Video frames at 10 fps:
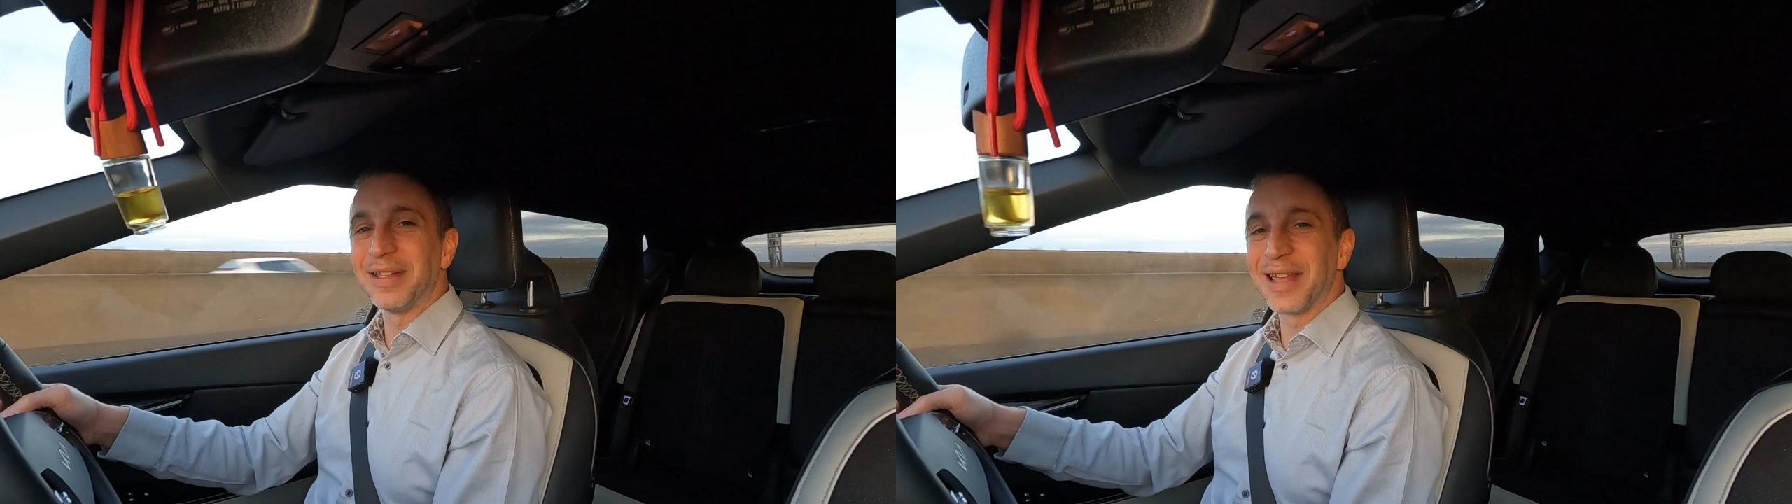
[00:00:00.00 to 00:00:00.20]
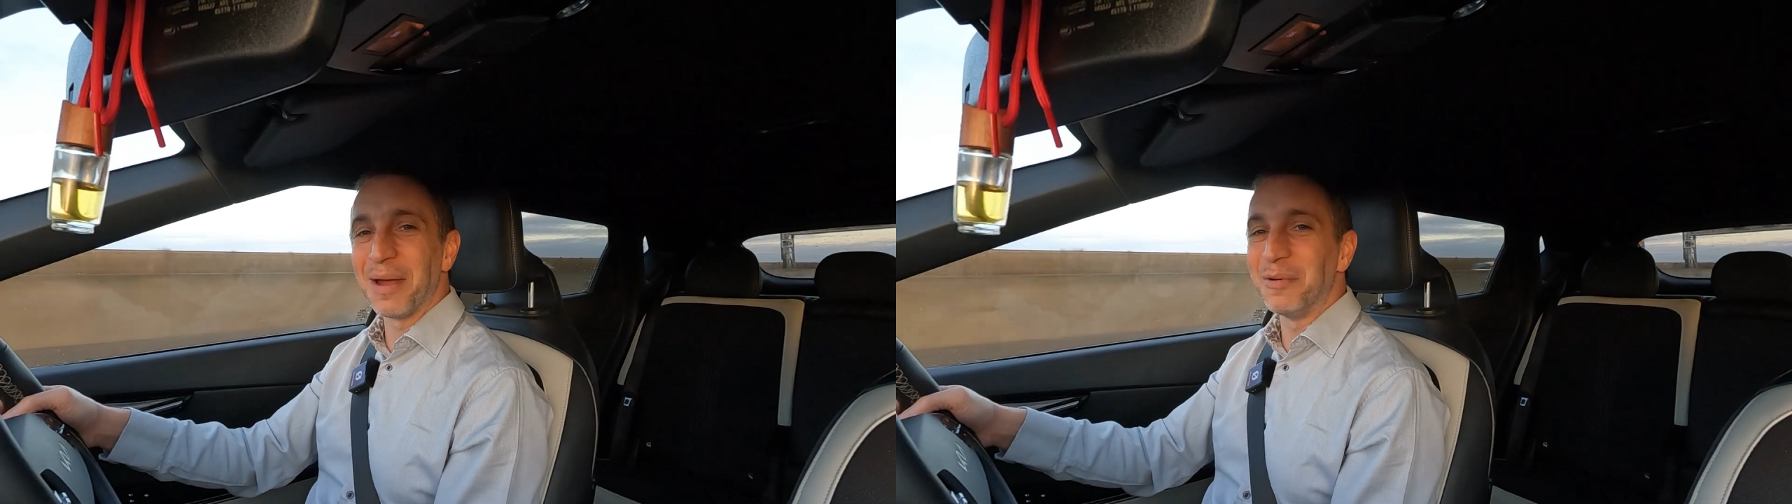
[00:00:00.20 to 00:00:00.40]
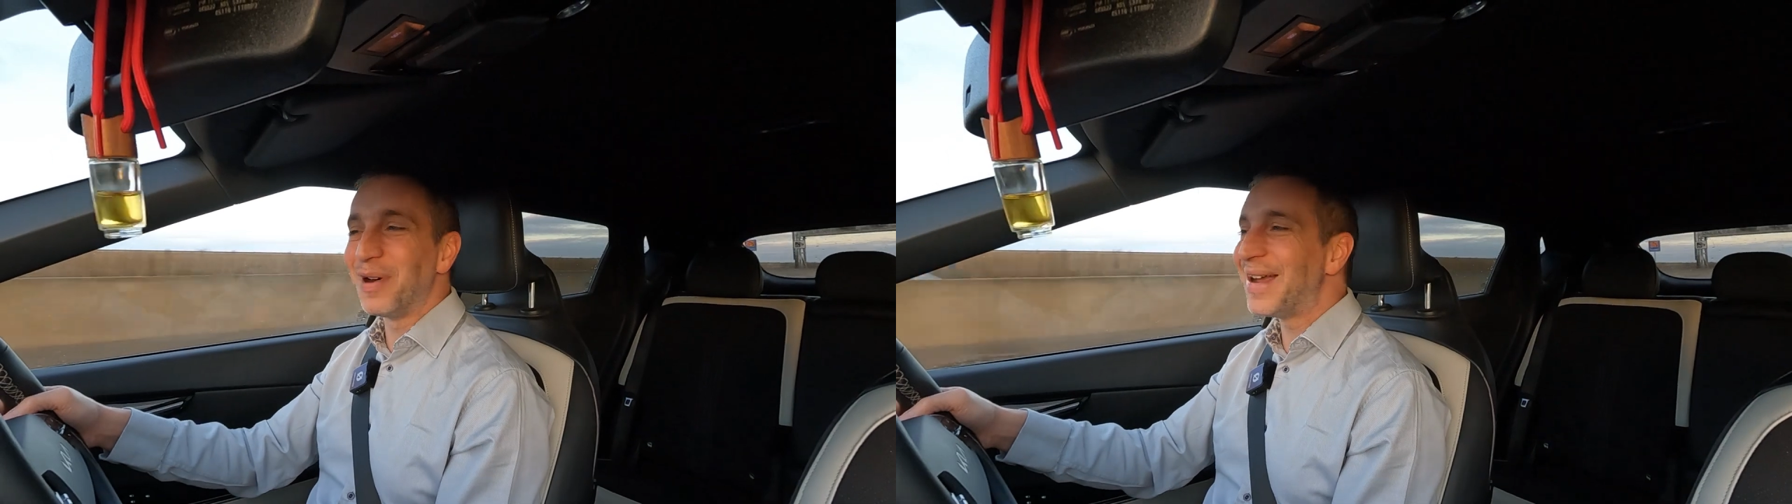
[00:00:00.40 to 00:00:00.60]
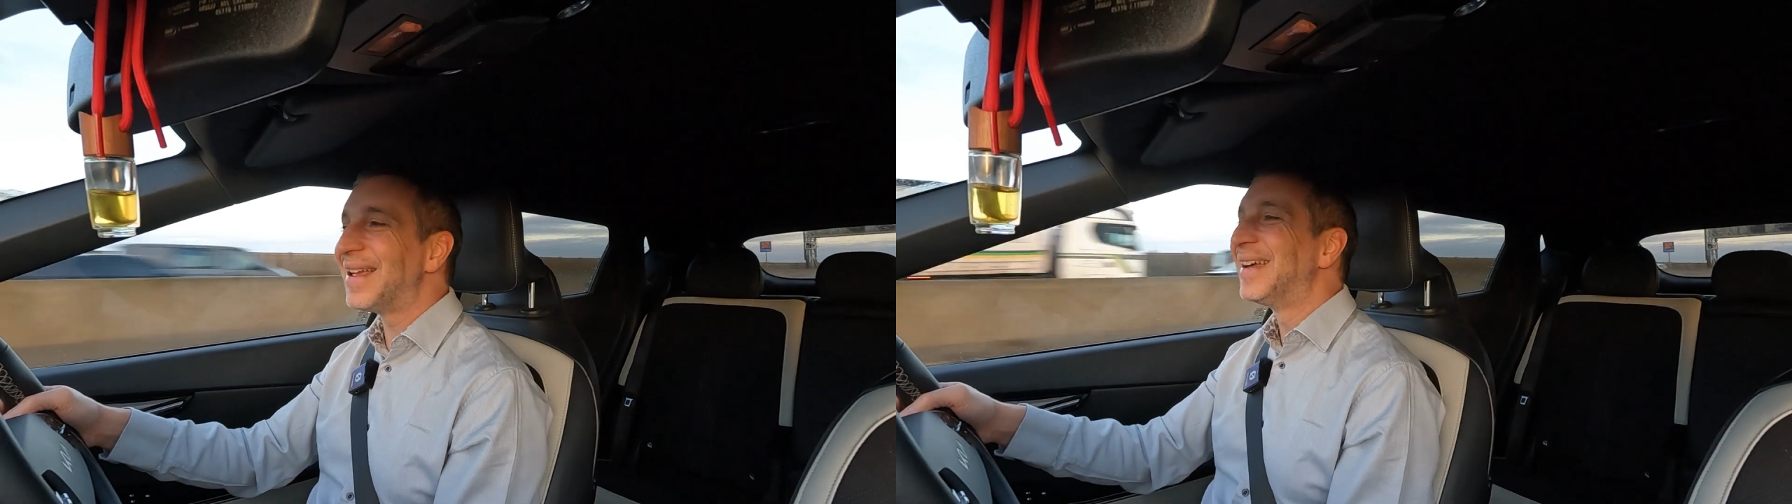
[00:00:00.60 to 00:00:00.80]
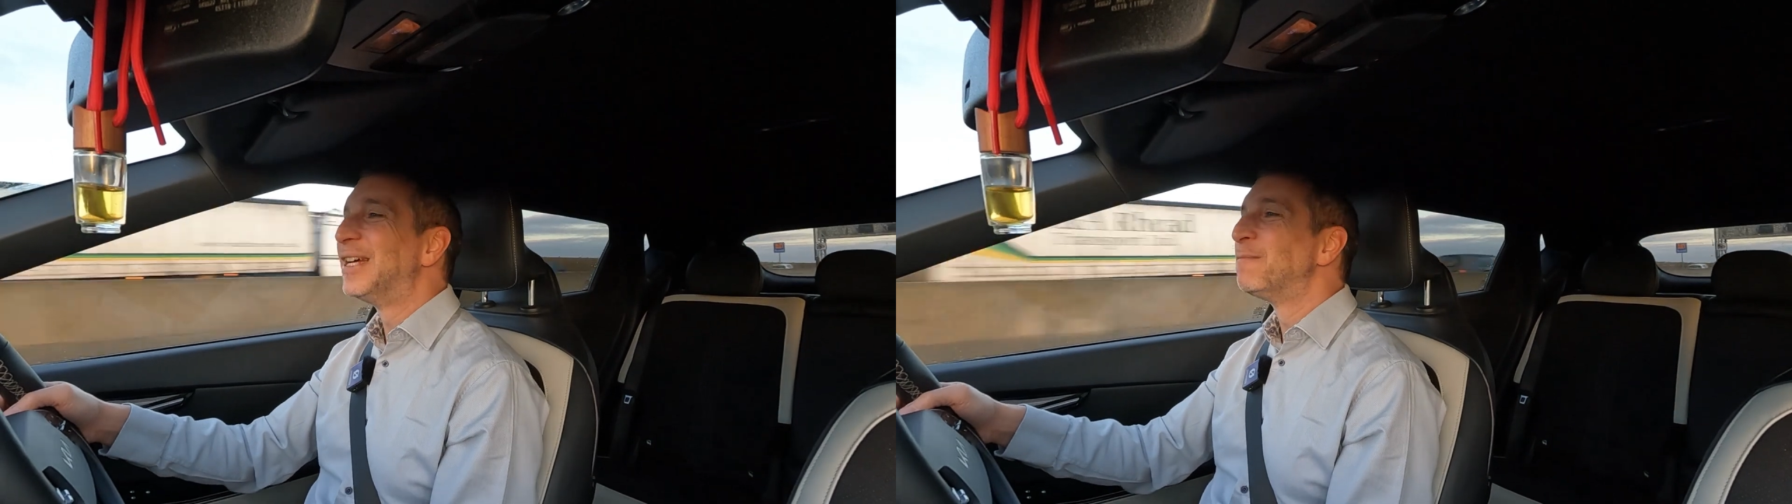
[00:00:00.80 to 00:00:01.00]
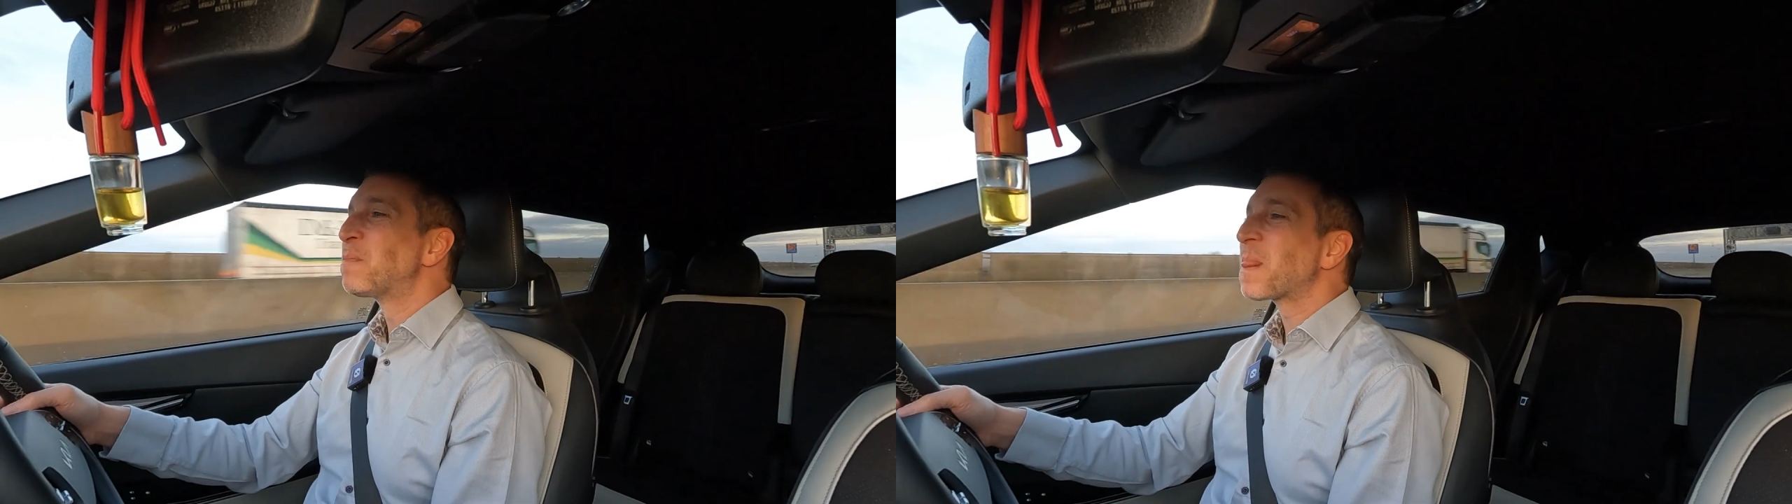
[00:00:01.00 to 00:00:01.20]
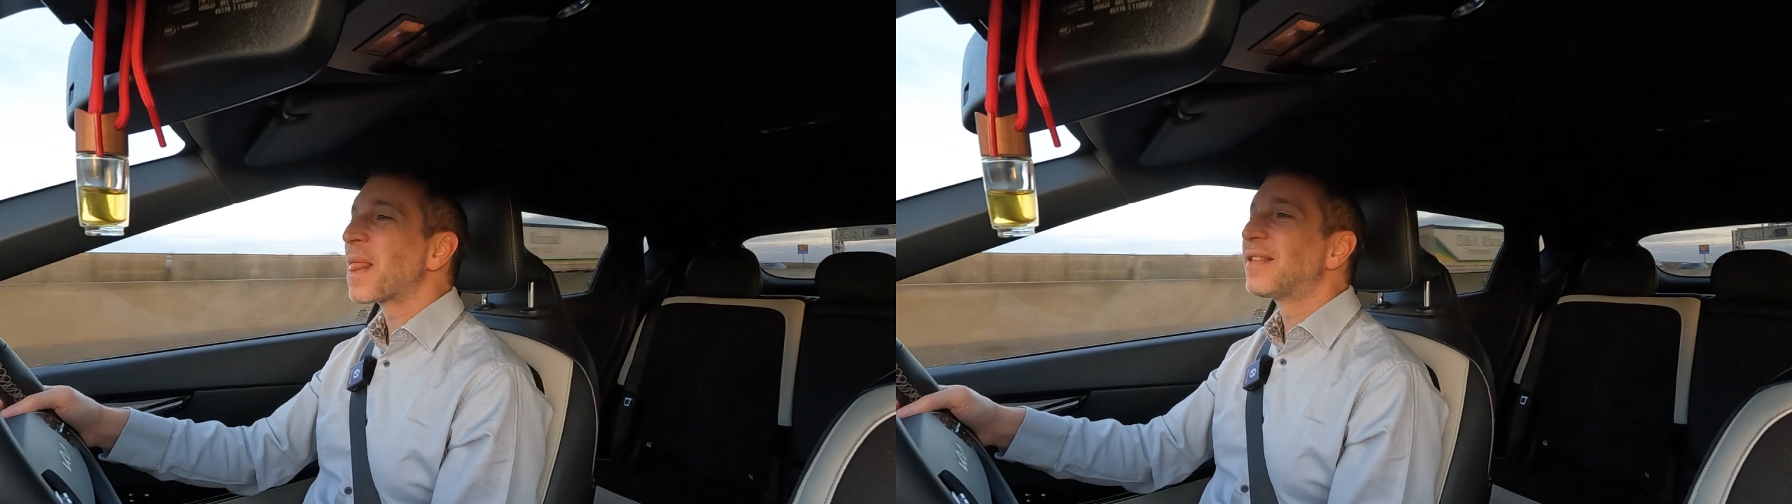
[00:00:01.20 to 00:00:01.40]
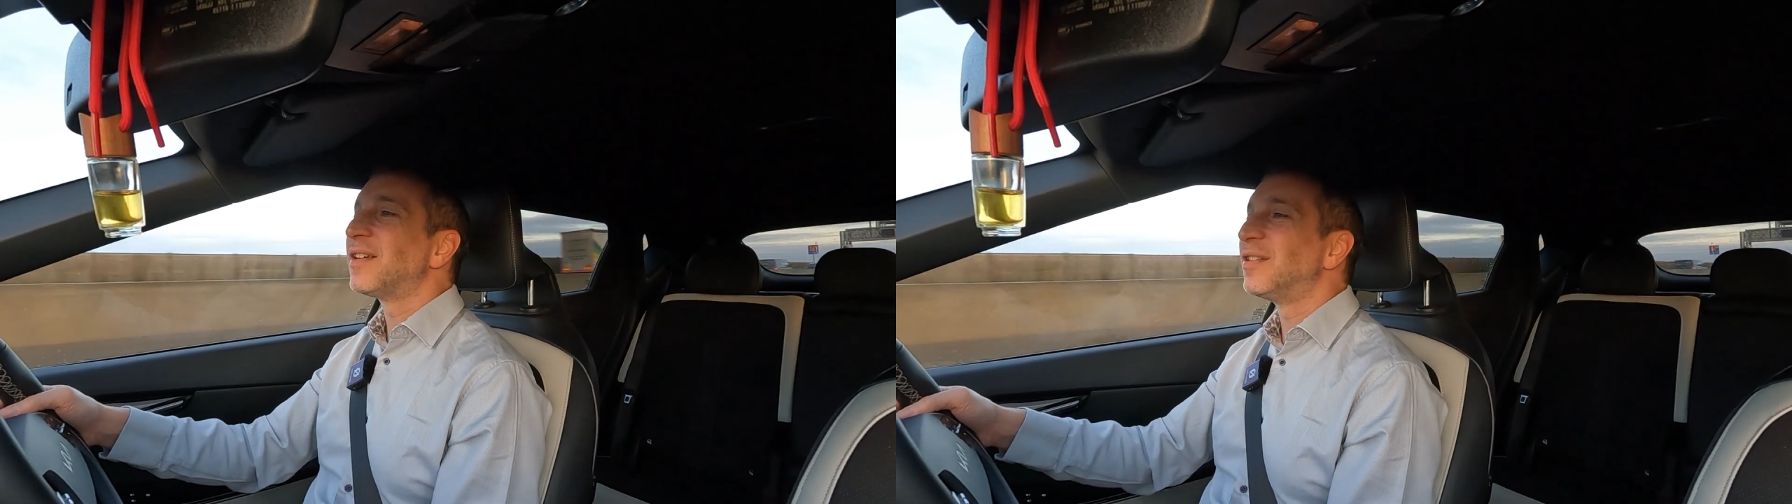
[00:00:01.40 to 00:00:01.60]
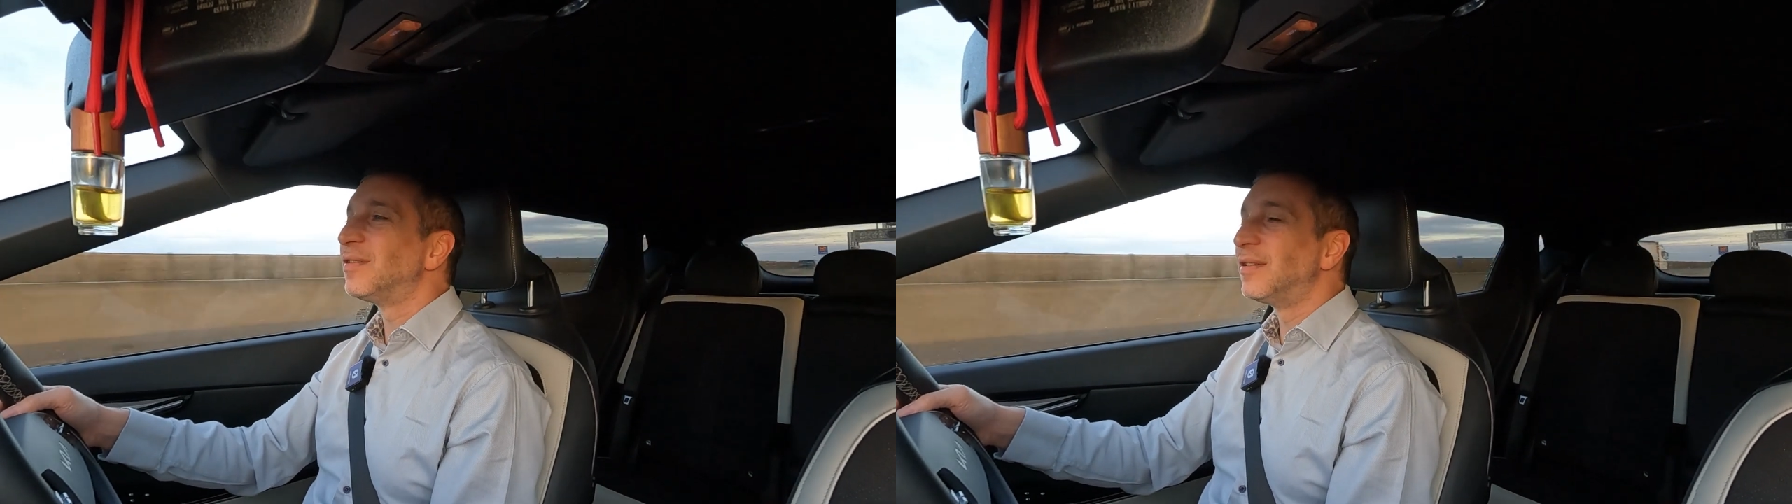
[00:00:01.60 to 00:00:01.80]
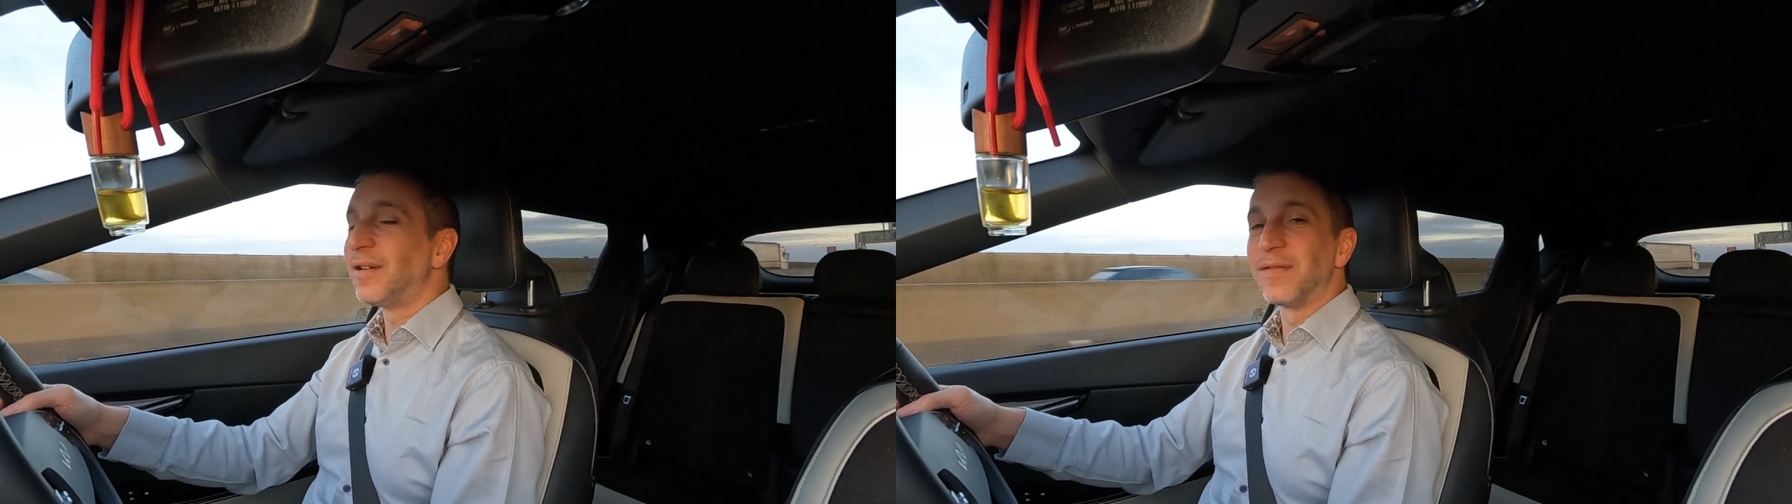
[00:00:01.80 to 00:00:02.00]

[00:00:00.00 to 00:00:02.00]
my time away. So